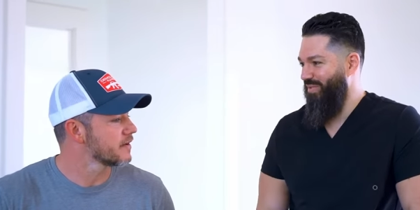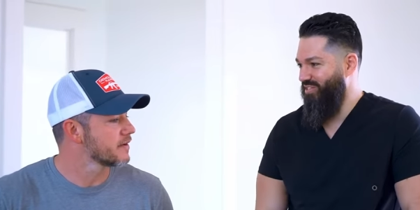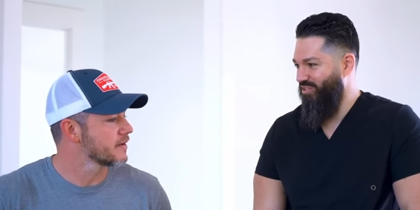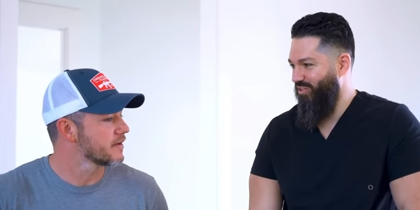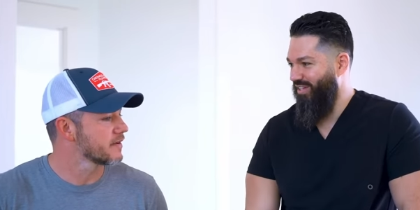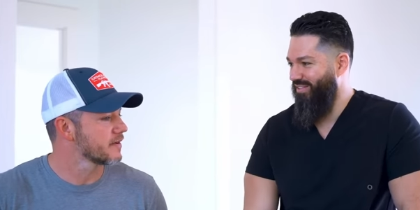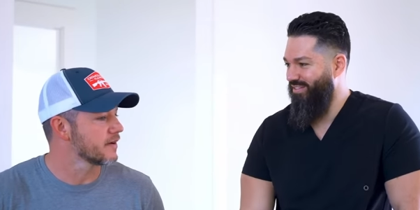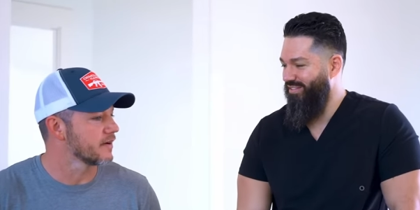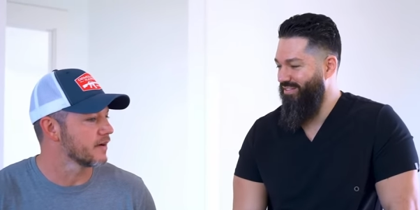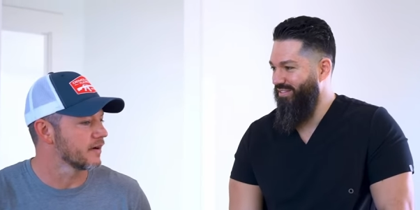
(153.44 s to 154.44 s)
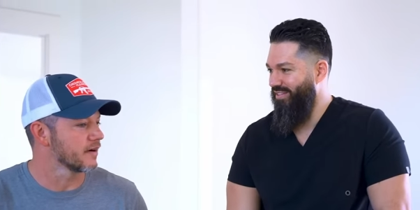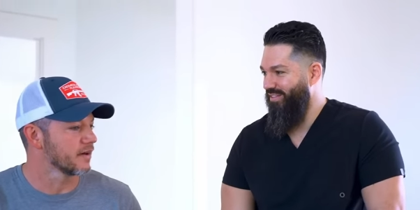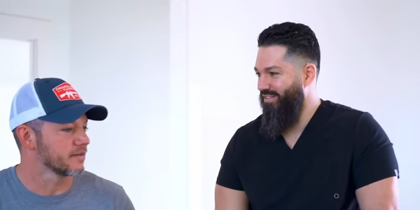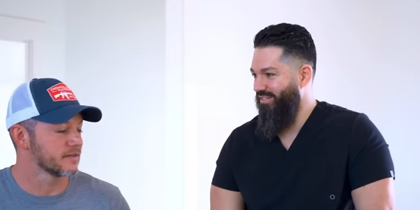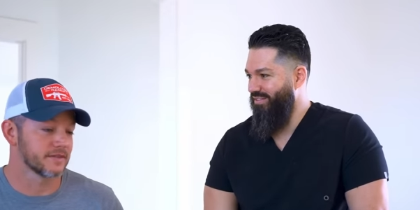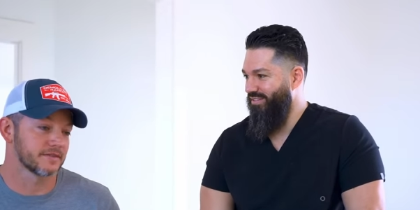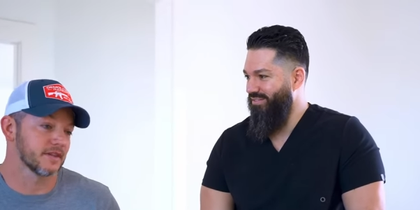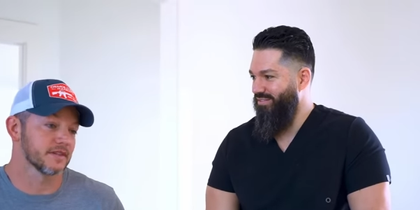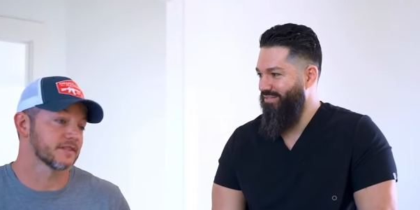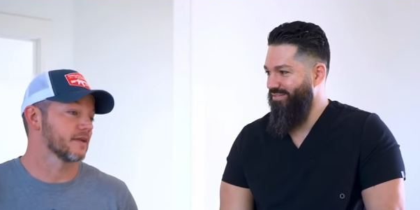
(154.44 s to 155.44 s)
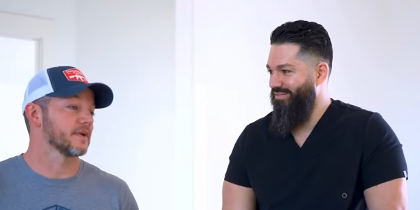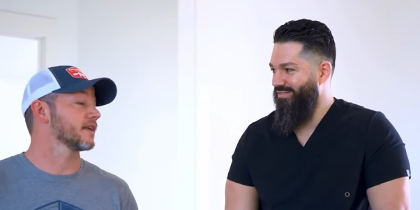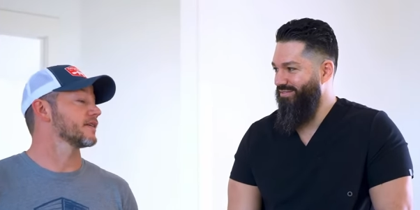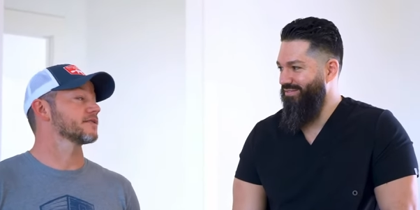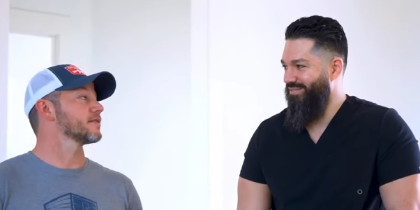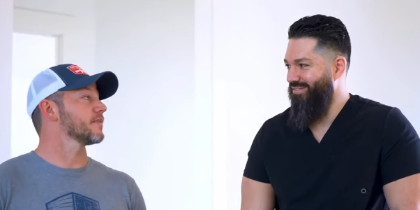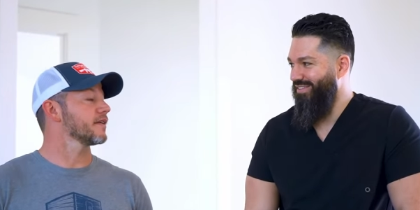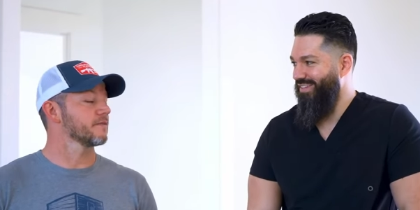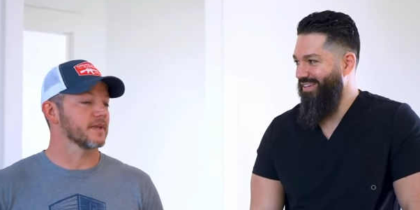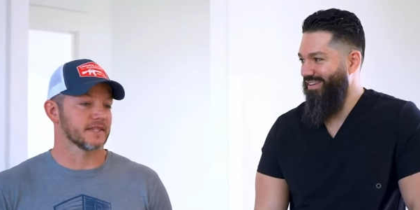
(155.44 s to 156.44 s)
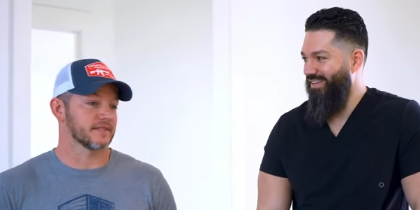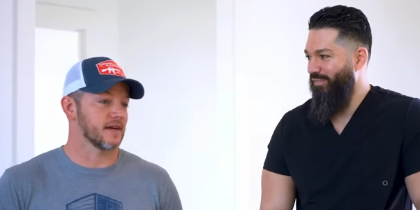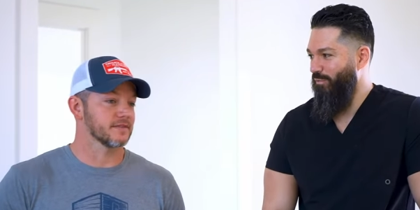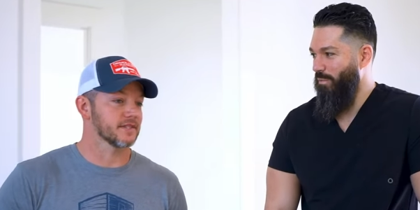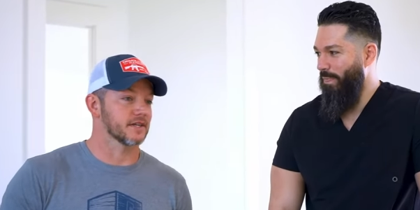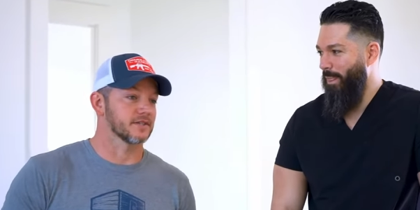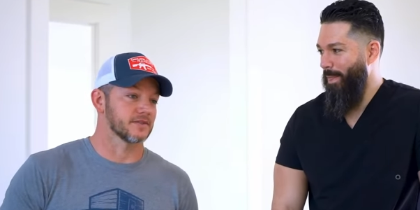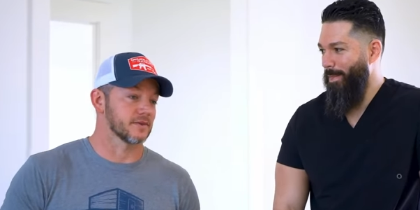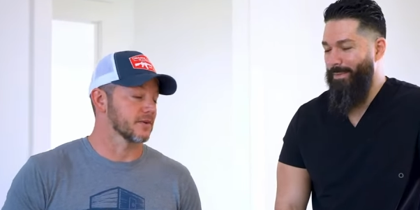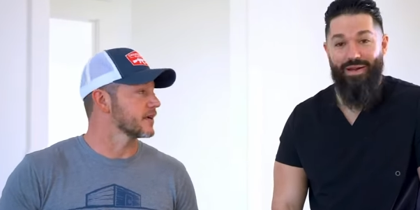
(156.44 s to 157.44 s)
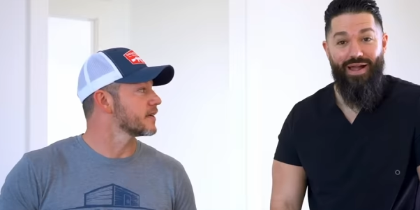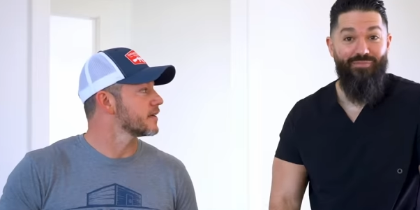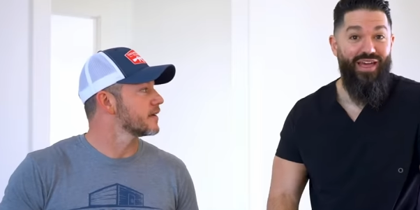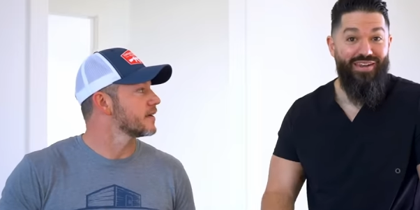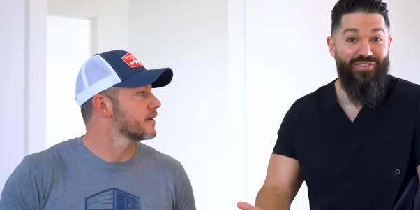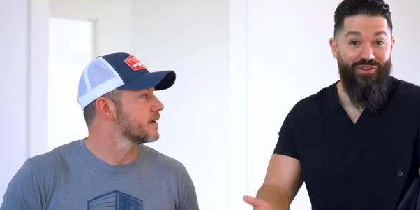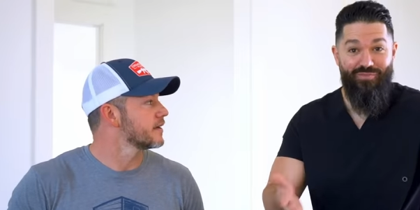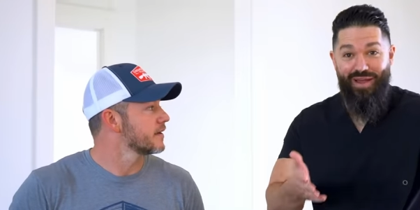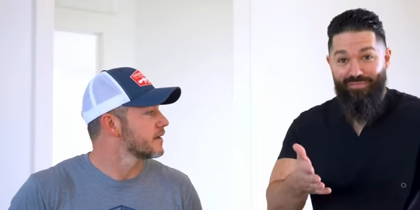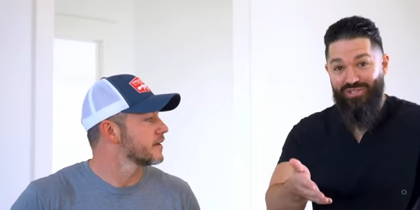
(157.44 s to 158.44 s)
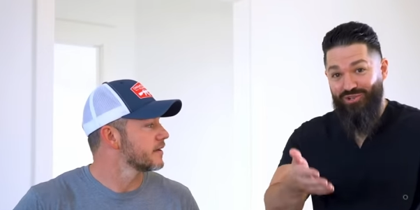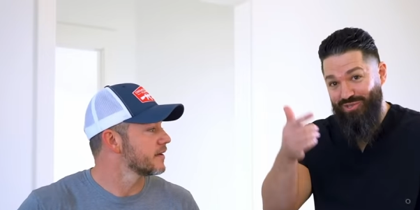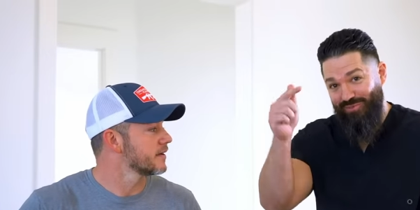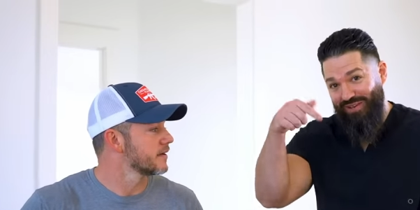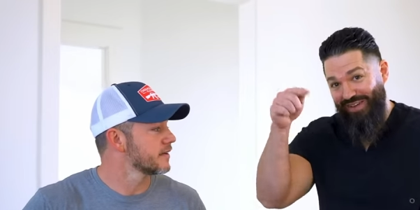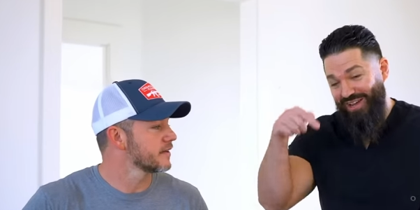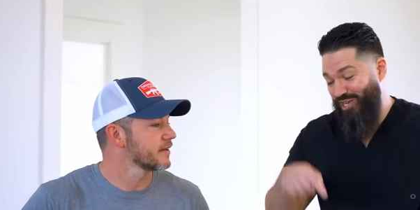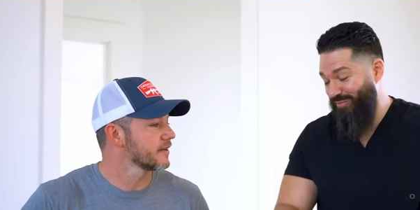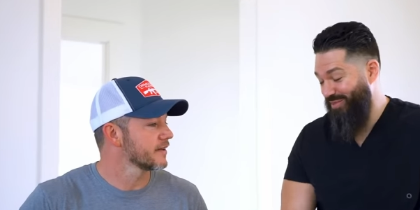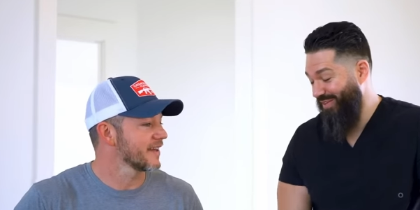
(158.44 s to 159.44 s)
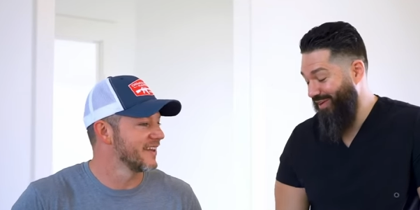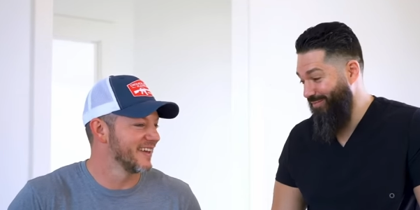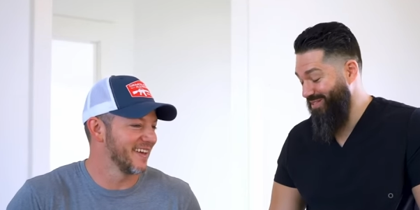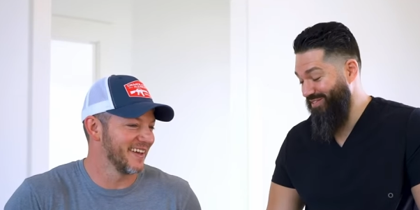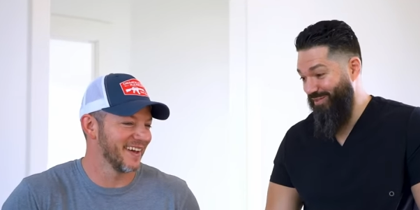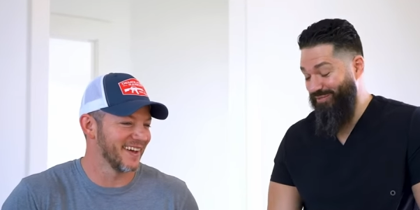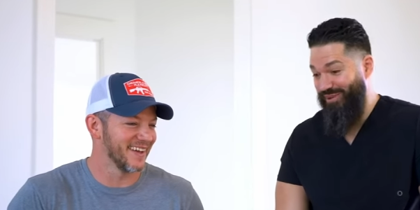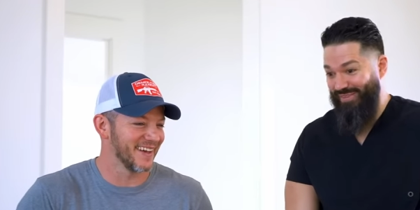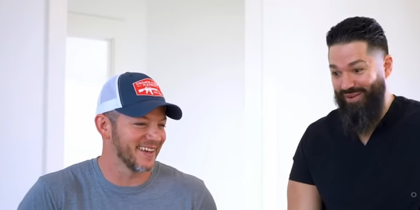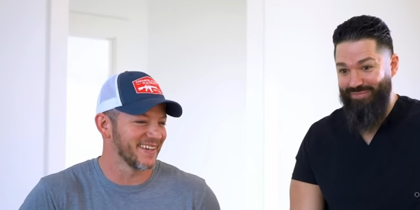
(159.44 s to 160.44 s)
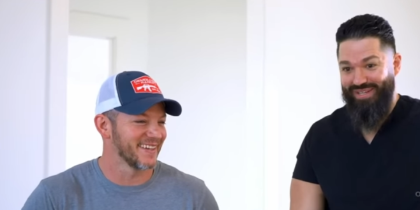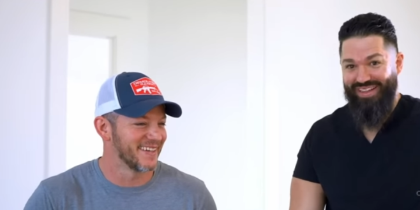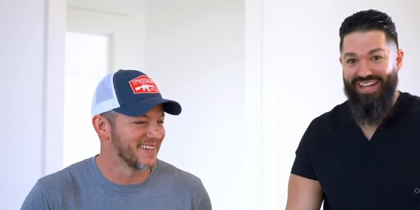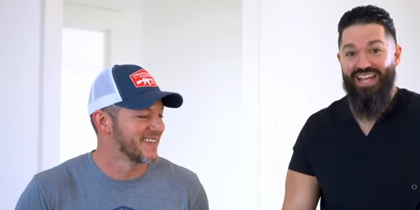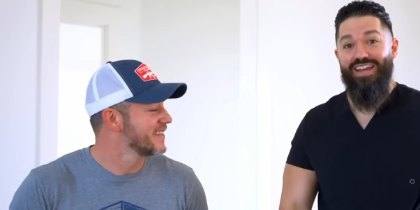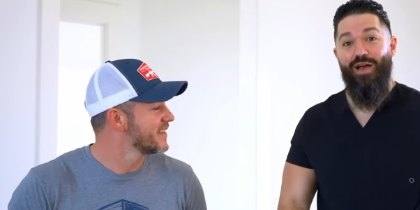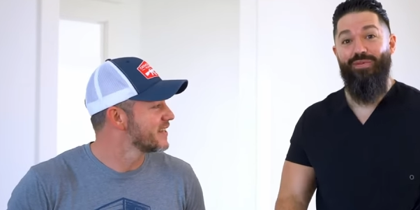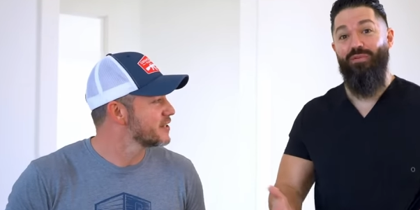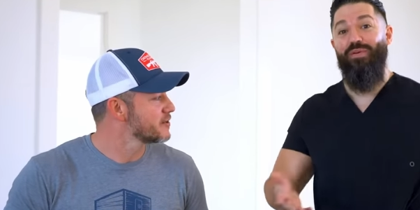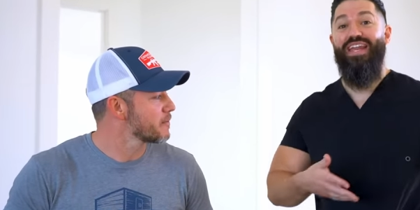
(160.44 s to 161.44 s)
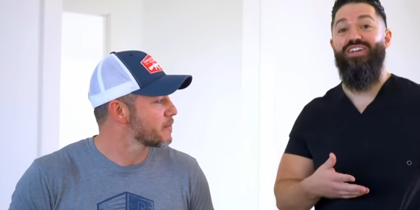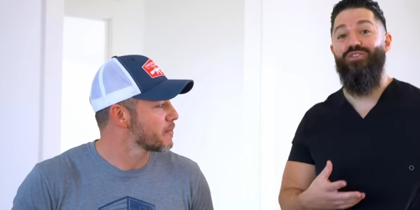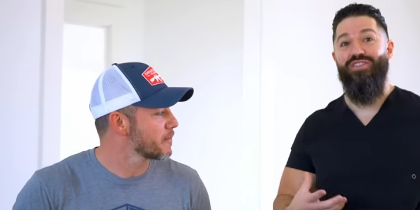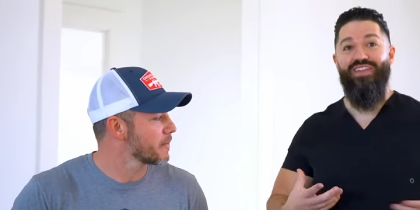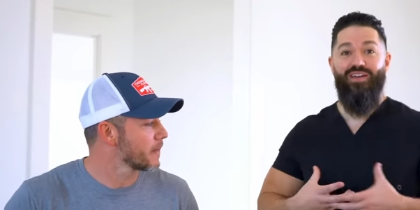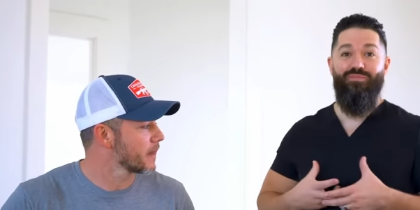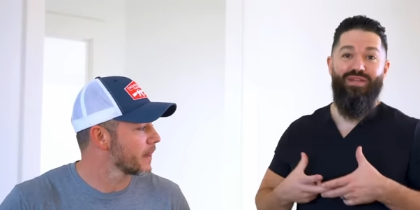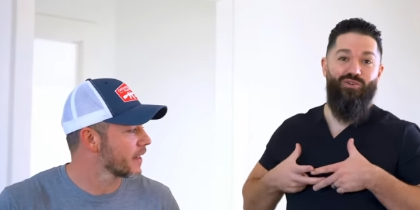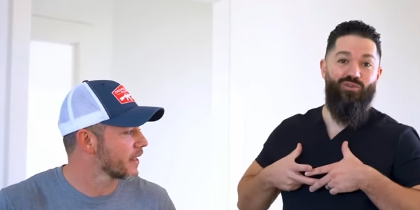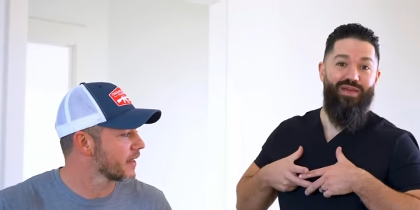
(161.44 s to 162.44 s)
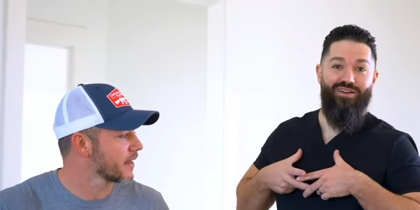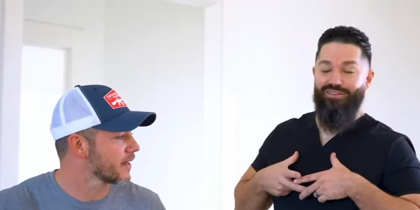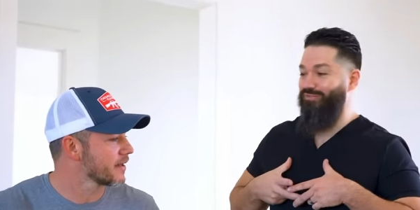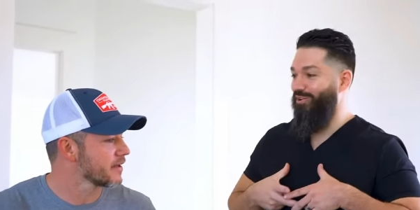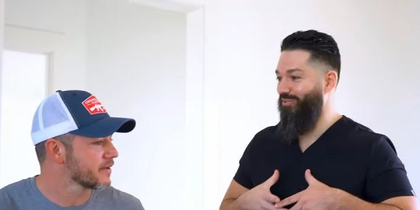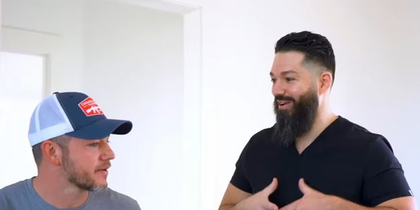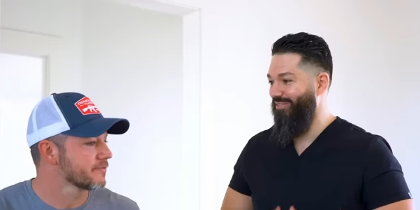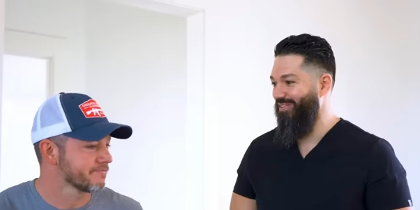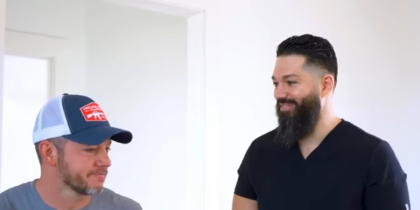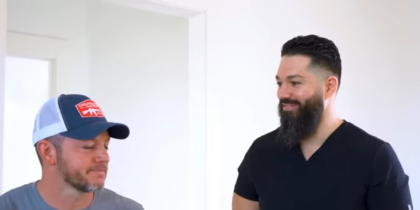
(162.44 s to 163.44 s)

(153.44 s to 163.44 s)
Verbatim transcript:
Speaker 1: message, right? This, listen, I'm not a history buff, but that sounds like a good story.
Speaker 2: I'm not either. It might be true. Somebody fact check me in the comments if I'm wrong there. But like now people pay to do it and they get a big old medal and run around. And,